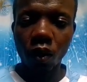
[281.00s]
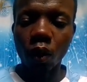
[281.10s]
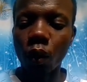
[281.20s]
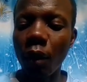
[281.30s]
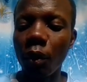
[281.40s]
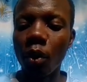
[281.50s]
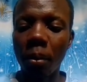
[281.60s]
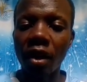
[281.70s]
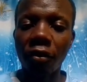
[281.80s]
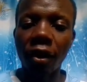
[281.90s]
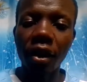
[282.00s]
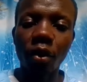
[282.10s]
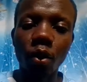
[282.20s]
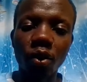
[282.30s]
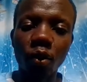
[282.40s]
Where we normally find
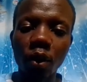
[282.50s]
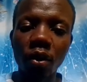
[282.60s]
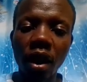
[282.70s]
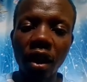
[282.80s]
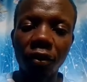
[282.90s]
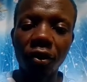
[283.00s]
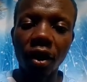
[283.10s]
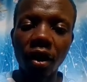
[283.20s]
those wildlife.